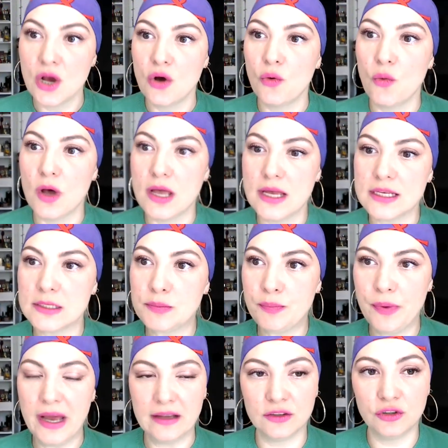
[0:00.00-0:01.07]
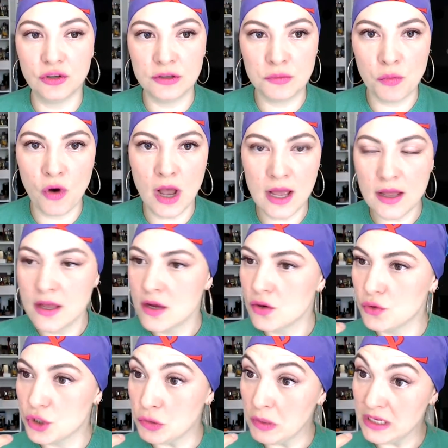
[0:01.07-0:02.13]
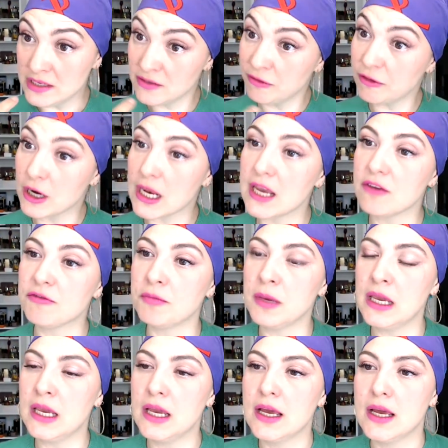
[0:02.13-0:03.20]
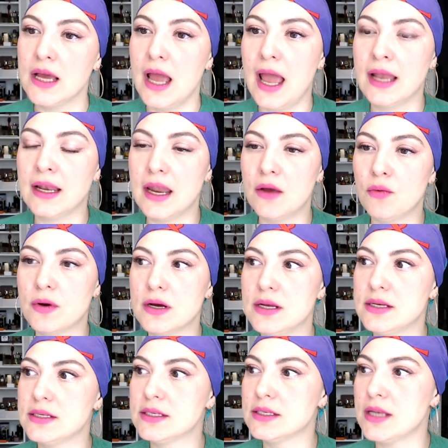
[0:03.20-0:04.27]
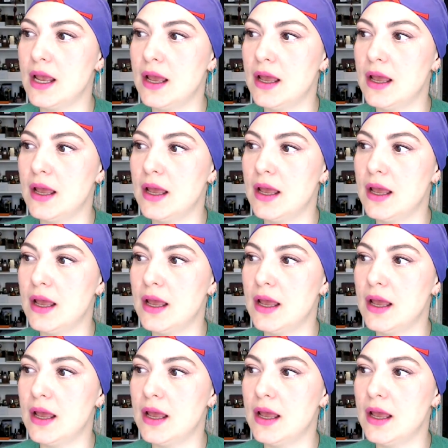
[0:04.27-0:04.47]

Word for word: was Pardonne-moi, which means forgive me, and it was